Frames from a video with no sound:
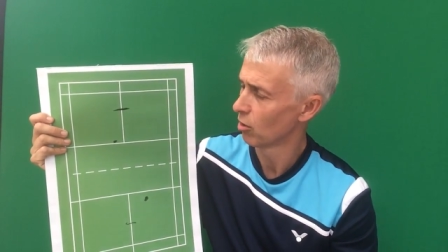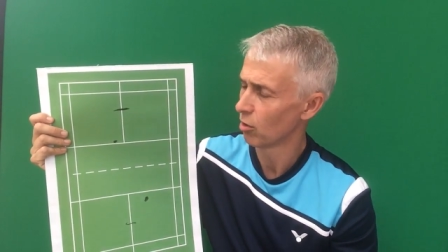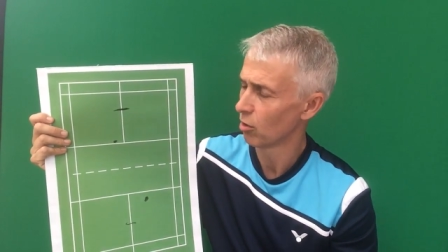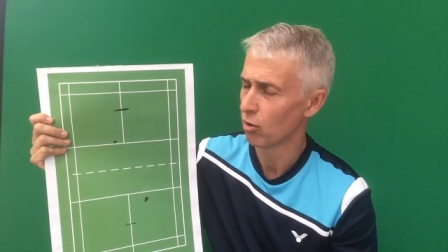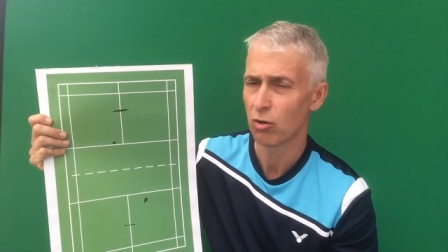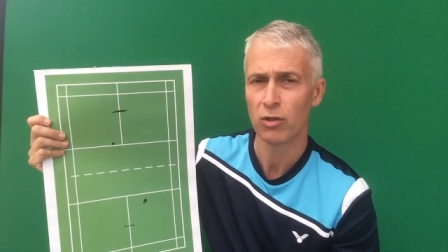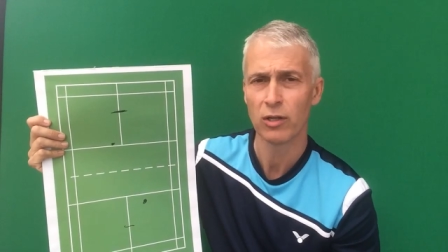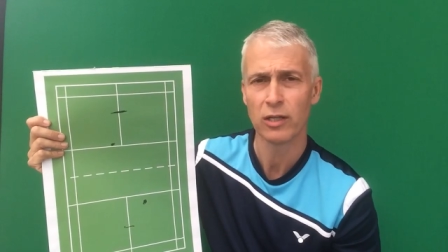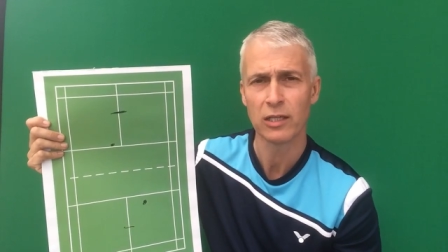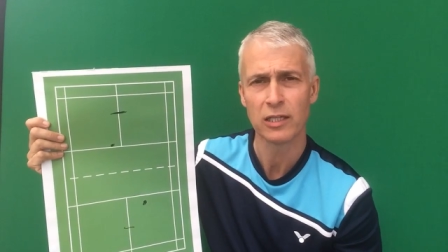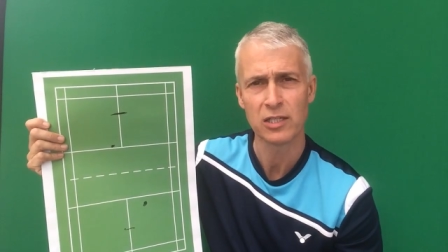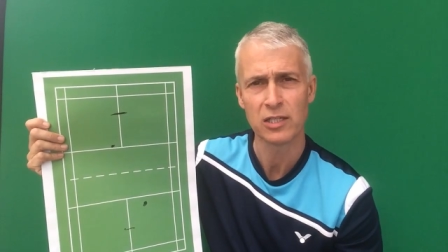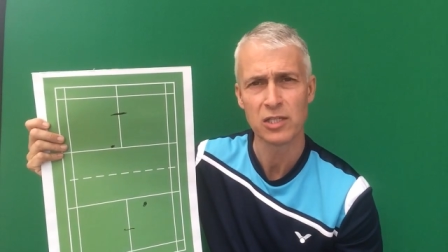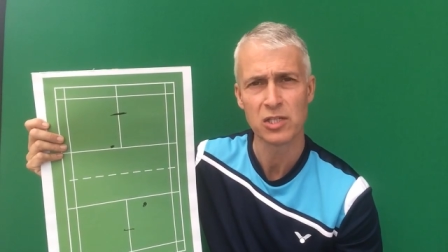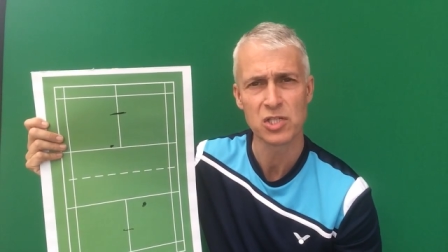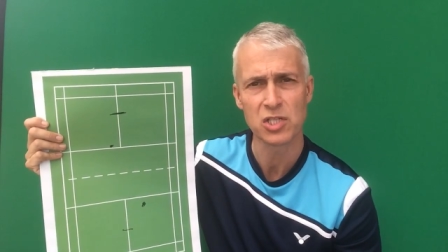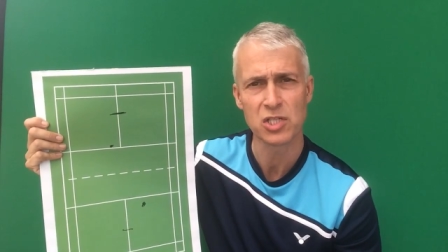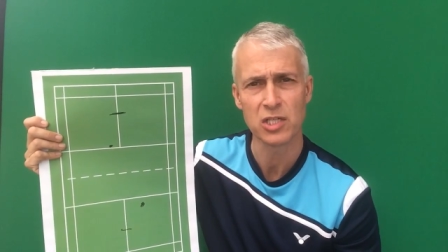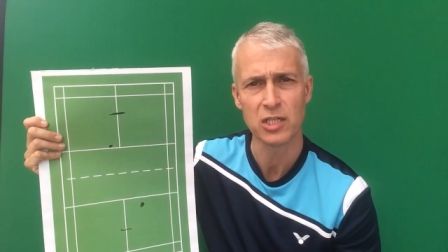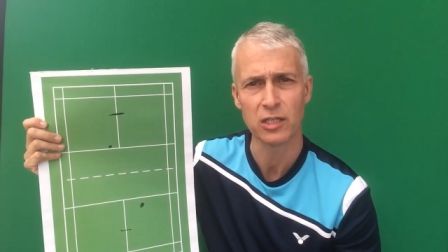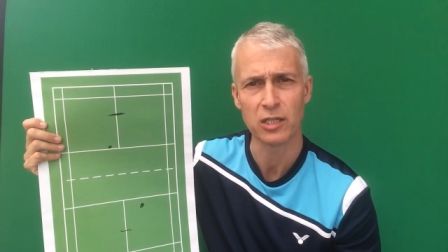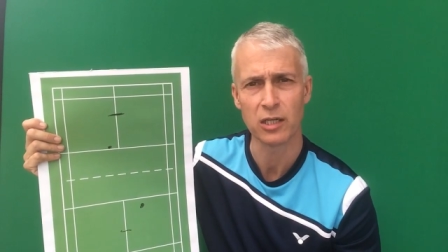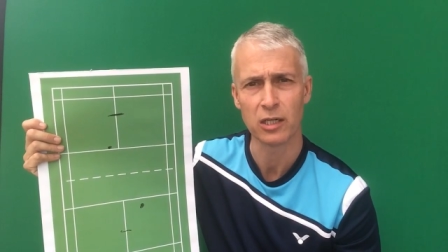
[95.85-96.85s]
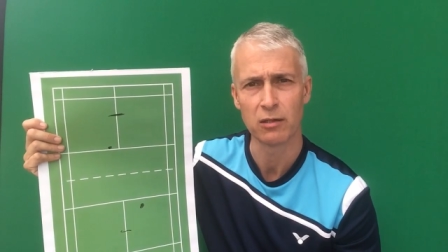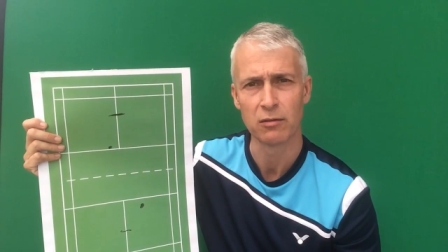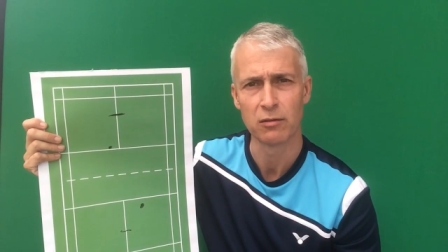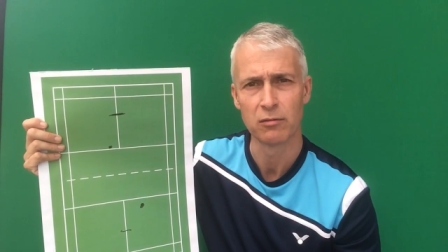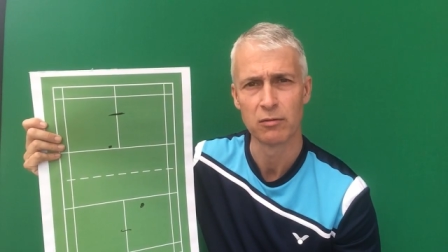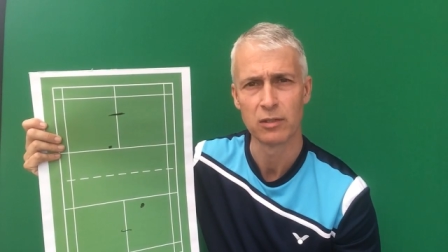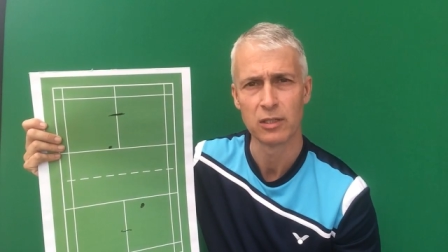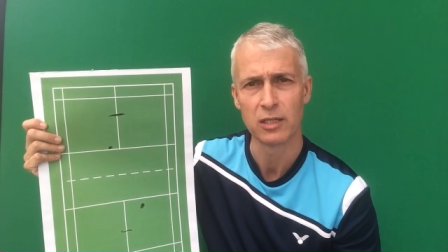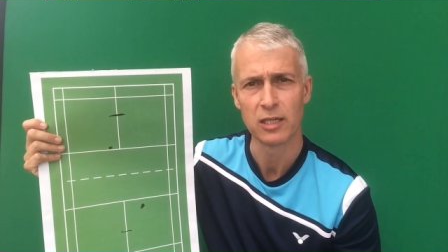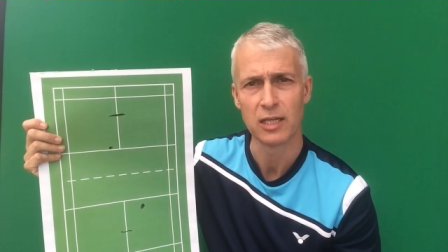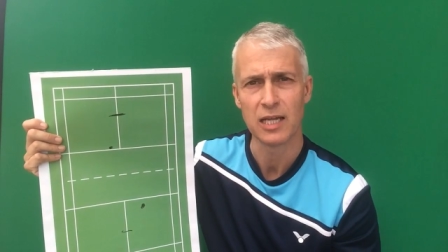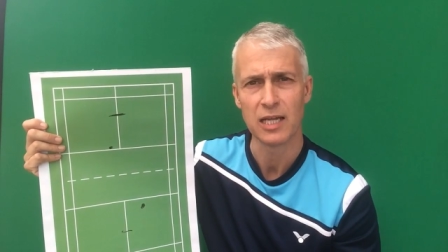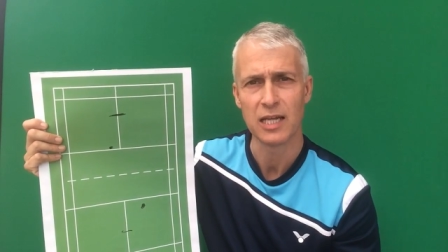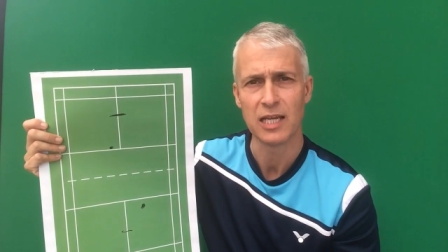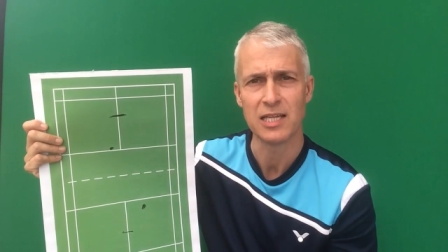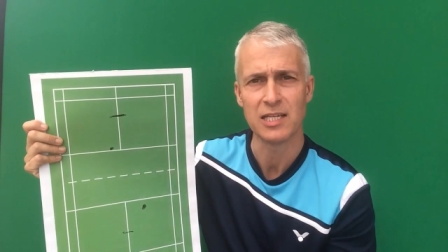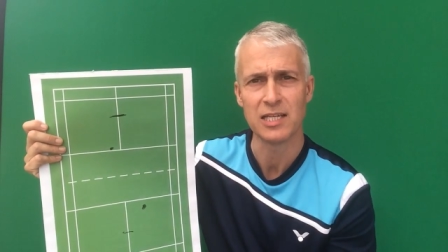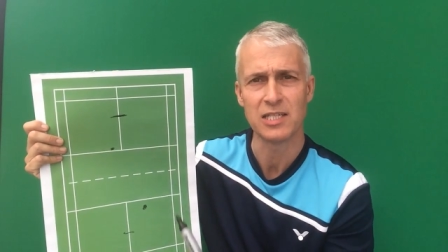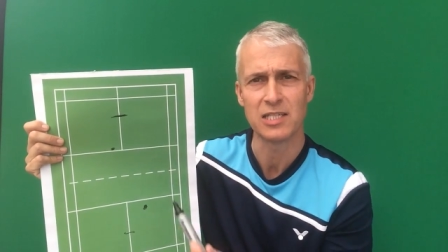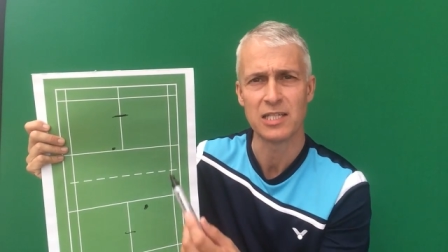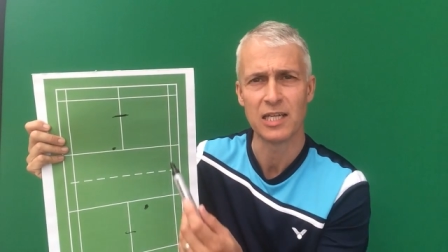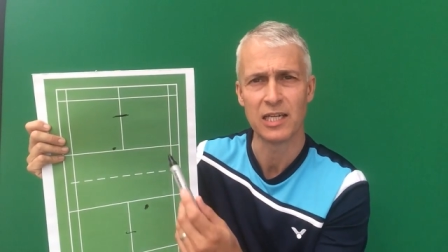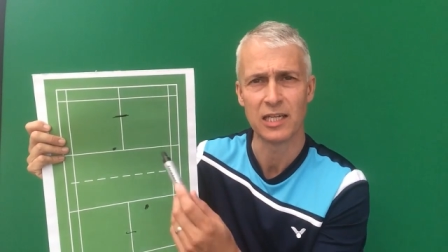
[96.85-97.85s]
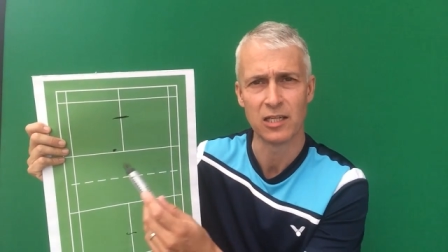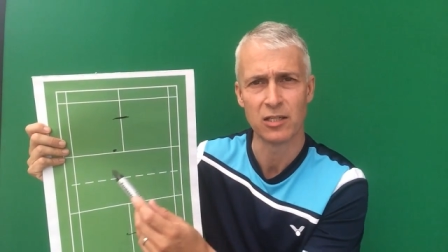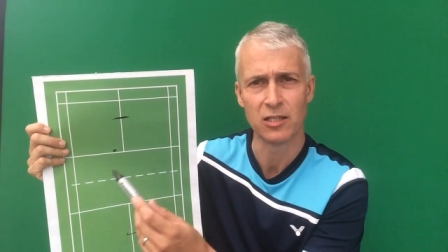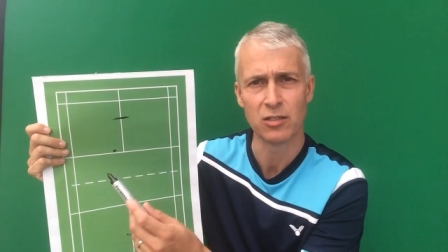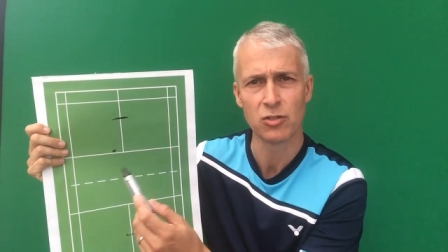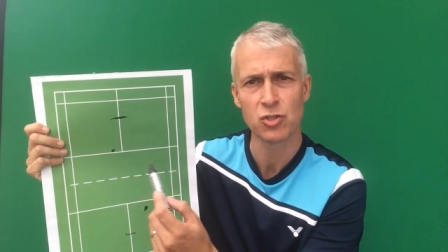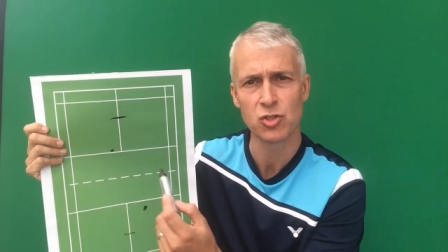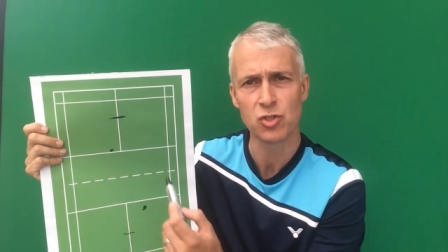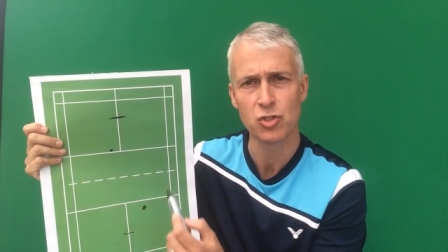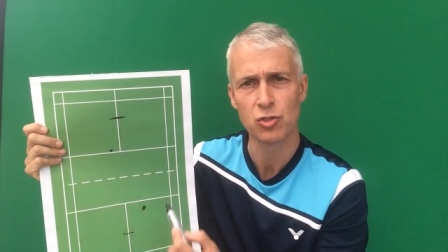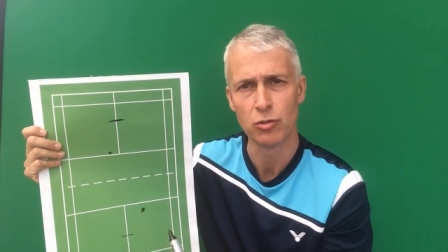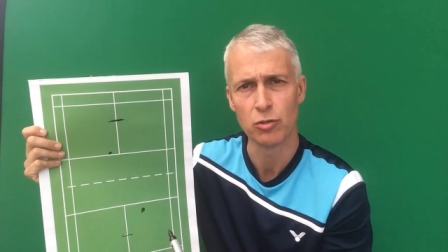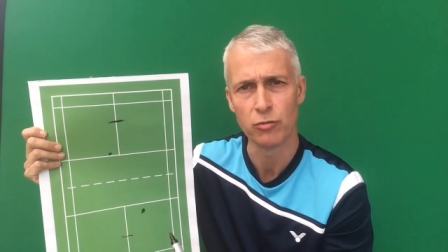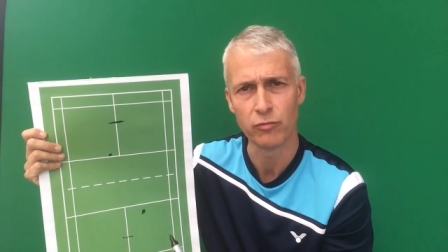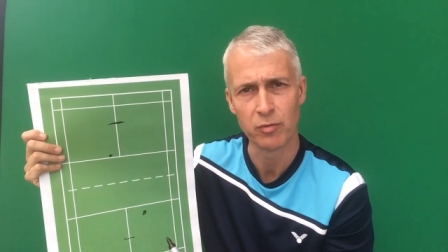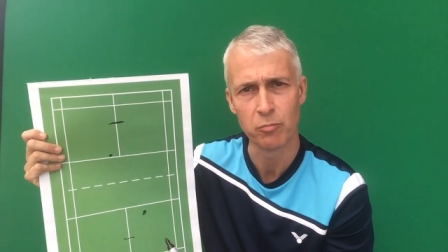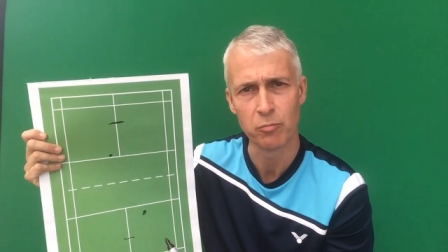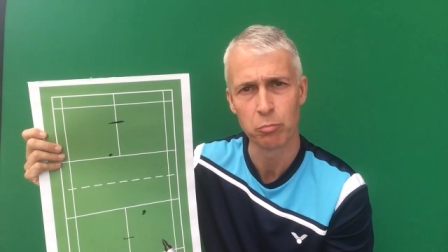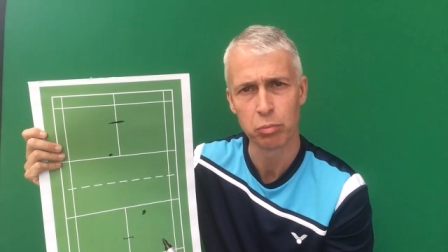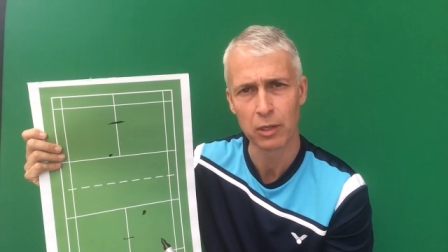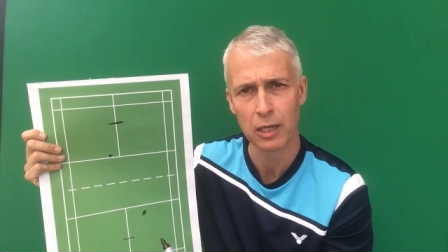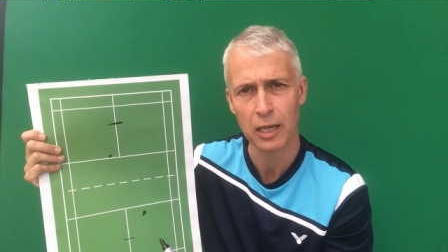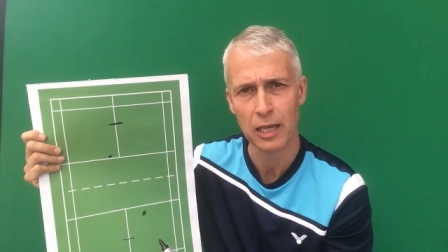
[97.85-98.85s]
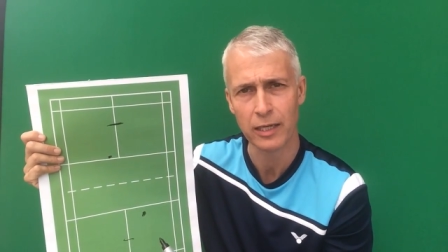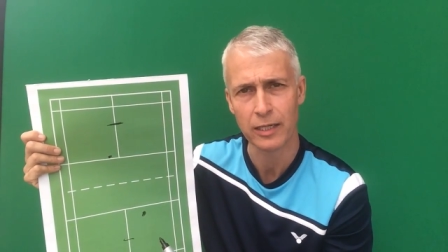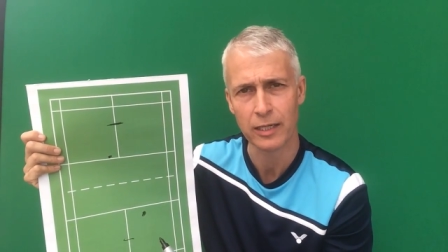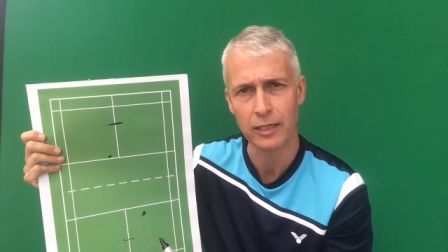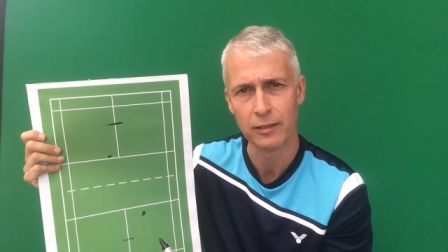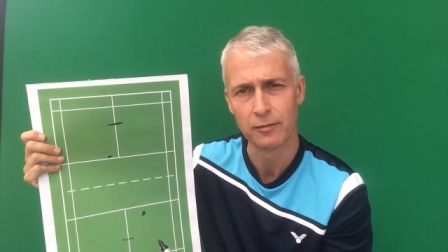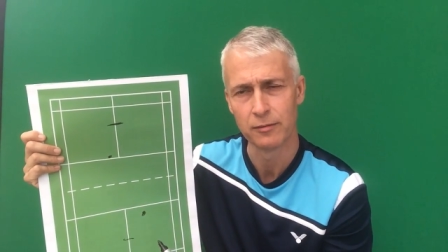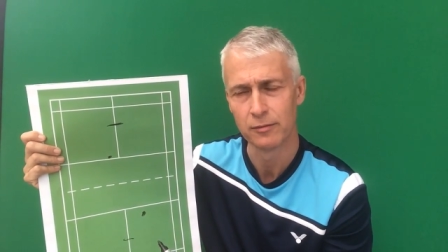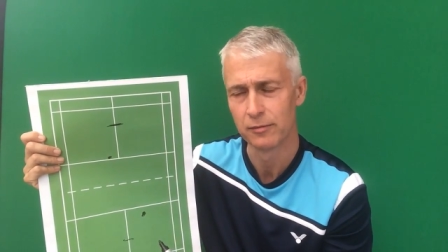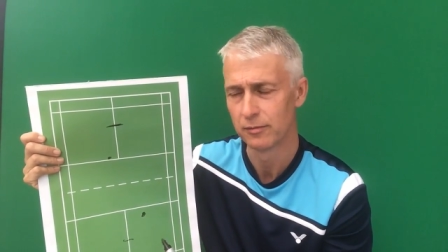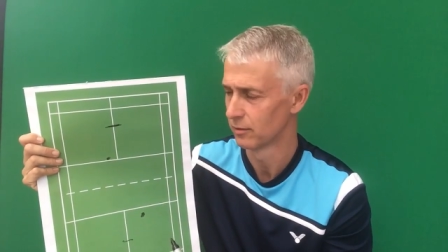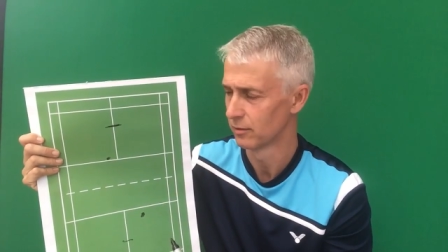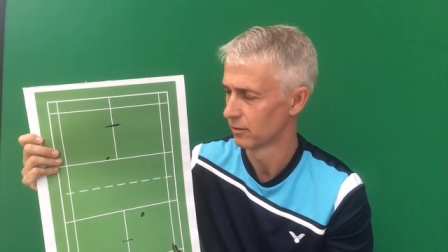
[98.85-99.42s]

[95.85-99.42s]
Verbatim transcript: all they consider is getting the serving play.